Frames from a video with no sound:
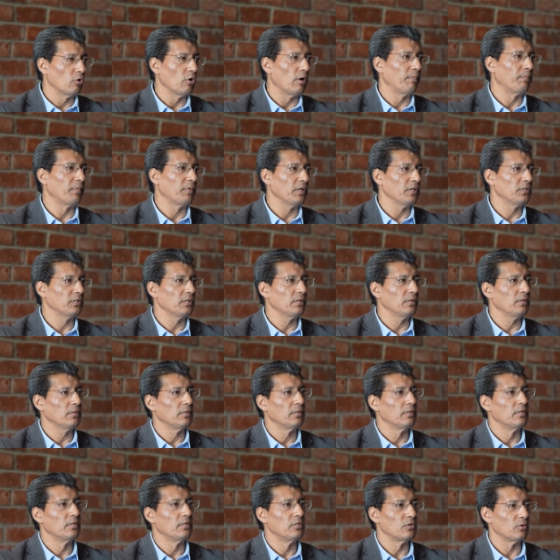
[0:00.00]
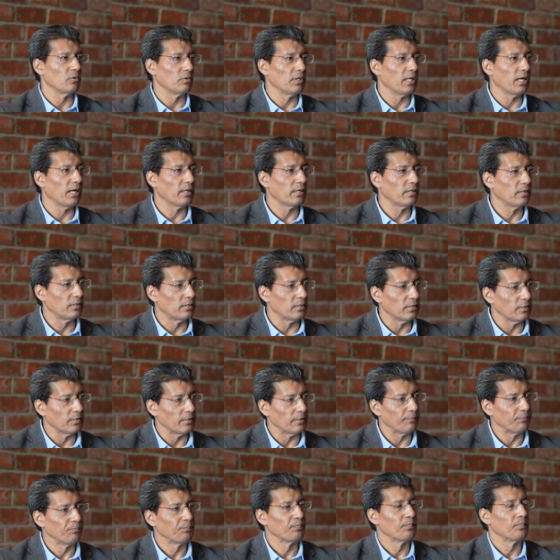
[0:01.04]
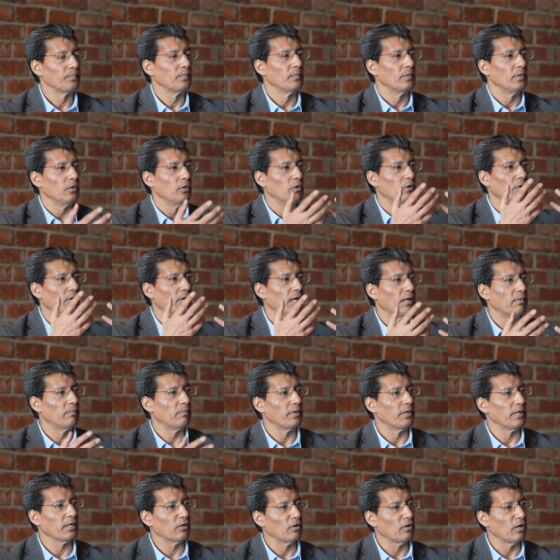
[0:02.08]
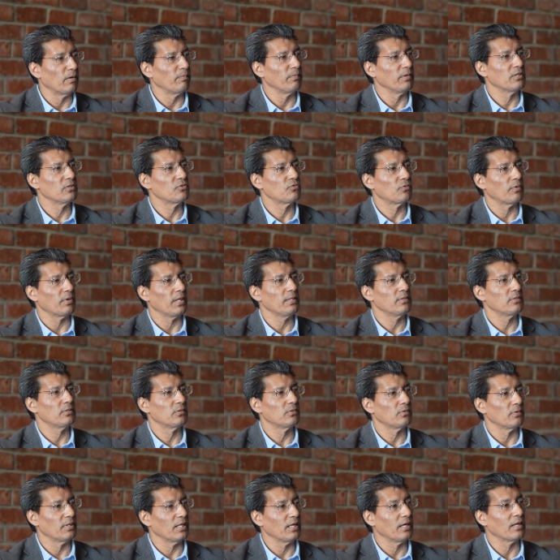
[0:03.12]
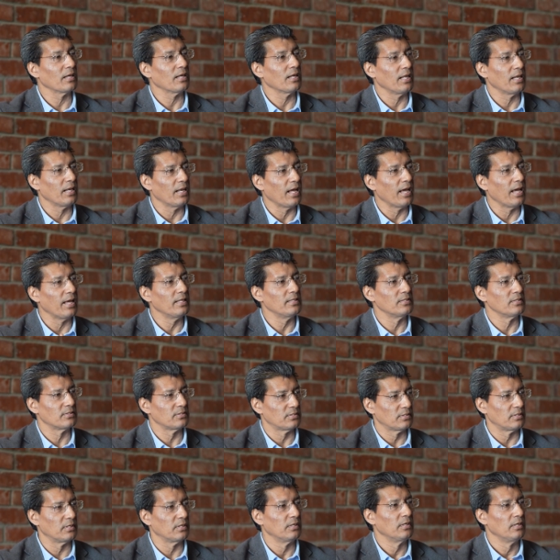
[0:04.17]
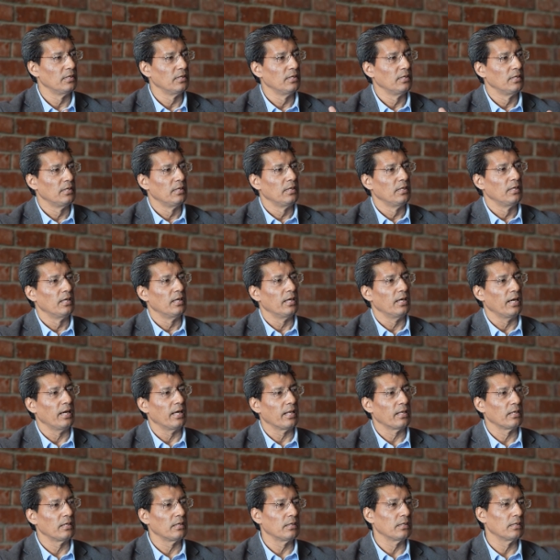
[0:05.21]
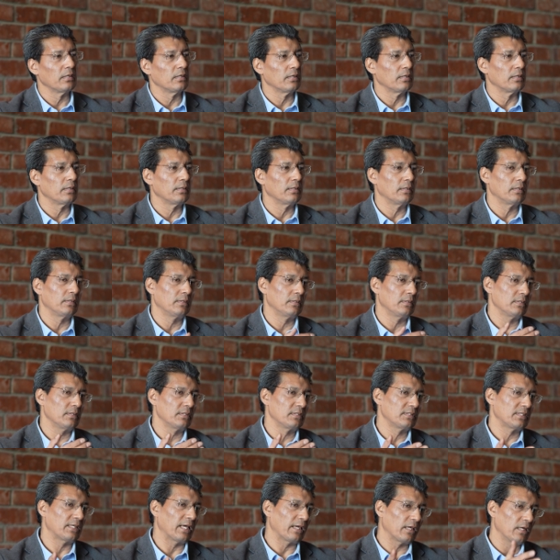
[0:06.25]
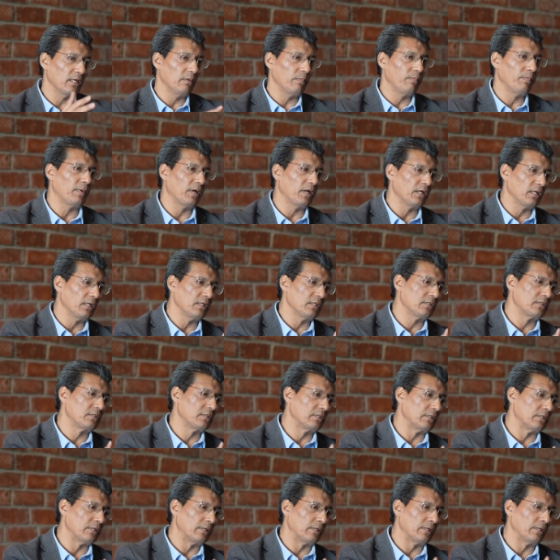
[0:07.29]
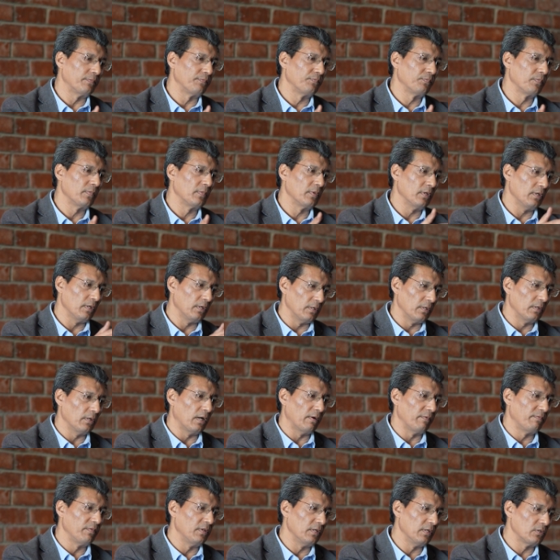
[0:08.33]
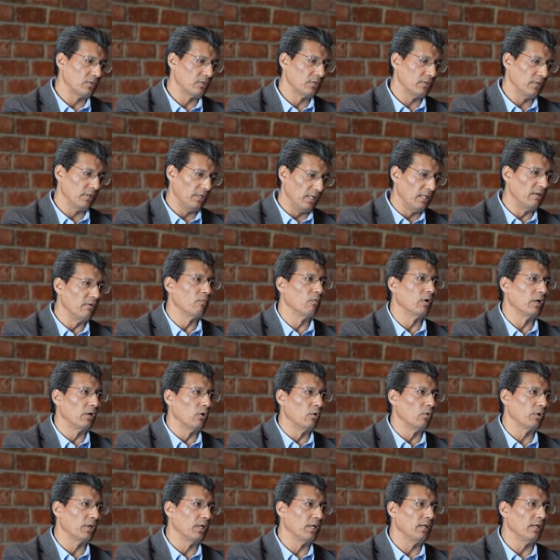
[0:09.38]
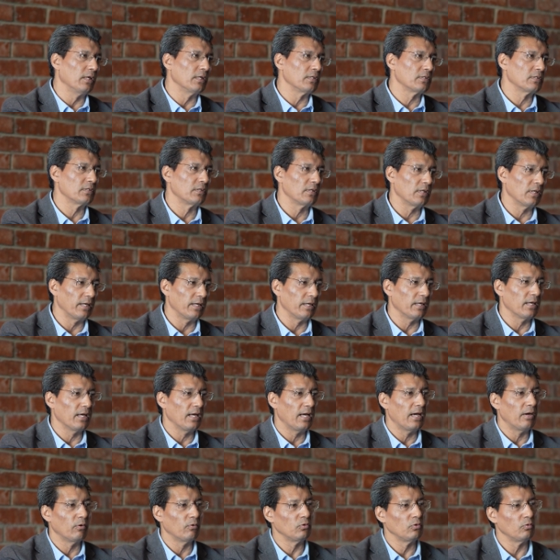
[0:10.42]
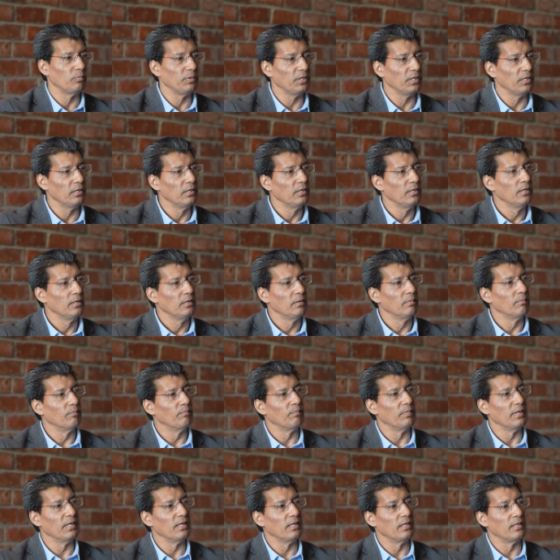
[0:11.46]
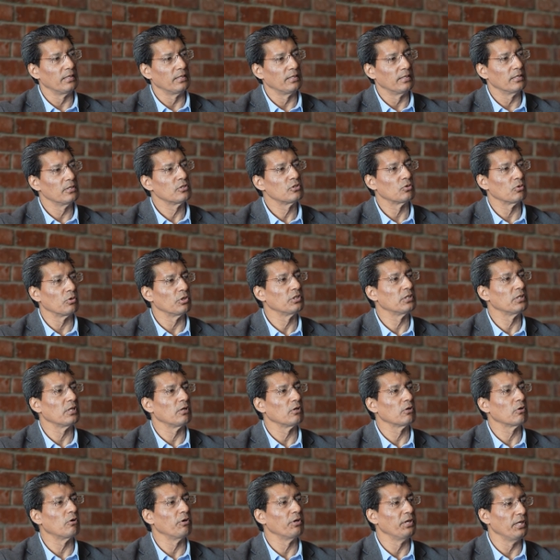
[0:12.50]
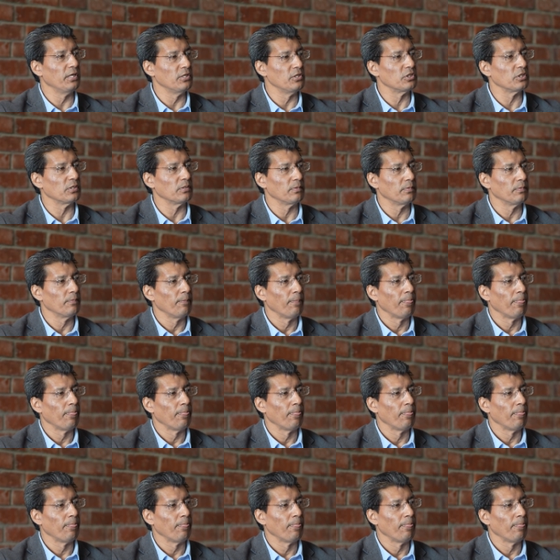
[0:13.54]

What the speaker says: cooperation, so that, our economic strengths, so they're enhanced. And second part is of this inward looking is like, how do we build social cohesion?